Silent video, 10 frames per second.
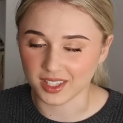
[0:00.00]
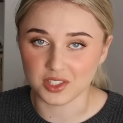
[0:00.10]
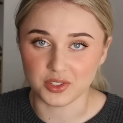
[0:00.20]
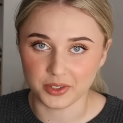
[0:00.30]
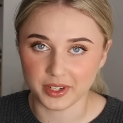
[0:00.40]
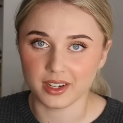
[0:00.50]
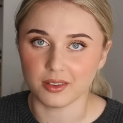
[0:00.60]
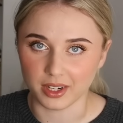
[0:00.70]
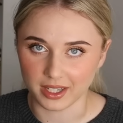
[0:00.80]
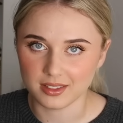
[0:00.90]
The story
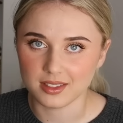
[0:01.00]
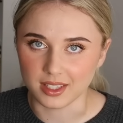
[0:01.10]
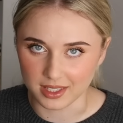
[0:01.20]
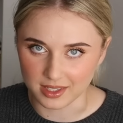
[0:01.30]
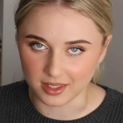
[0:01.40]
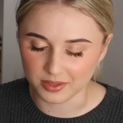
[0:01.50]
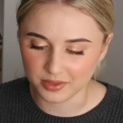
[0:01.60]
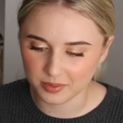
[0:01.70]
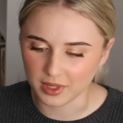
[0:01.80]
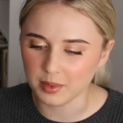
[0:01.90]
writes
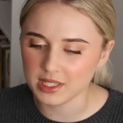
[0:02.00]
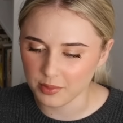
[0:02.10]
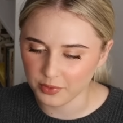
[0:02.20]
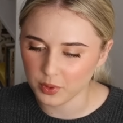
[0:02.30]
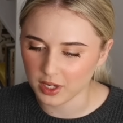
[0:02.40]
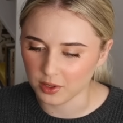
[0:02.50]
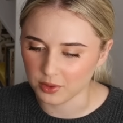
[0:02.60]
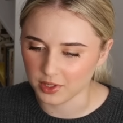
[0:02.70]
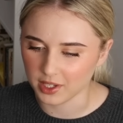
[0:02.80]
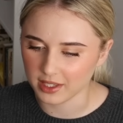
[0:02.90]
itself. Let me skip forward a
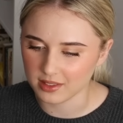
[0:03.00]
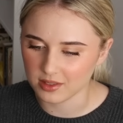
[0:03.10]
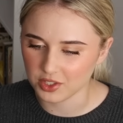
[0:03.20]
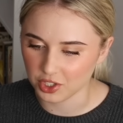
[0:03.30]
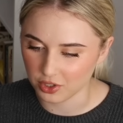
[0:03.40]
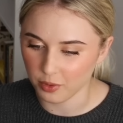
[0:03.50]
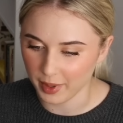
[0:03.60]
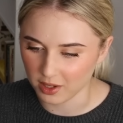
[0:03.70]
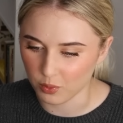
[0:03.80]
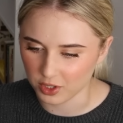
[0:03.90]
little. You guys should go
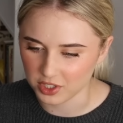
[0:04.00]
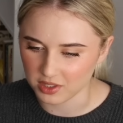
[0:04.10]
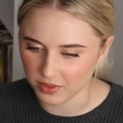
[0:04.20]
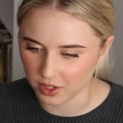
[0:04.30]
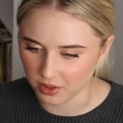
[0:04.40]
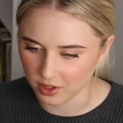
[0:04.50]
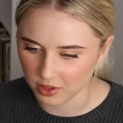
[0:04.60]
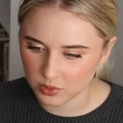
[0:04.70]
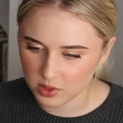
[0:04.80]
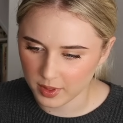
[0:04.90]
back and watch this video though.
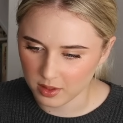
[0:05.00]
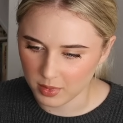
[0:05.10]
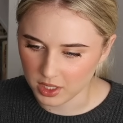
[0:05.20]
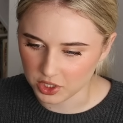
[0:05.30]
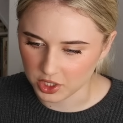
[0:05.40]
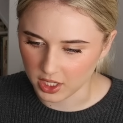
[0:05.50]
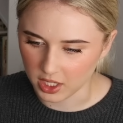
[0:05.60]
It talks about the ministry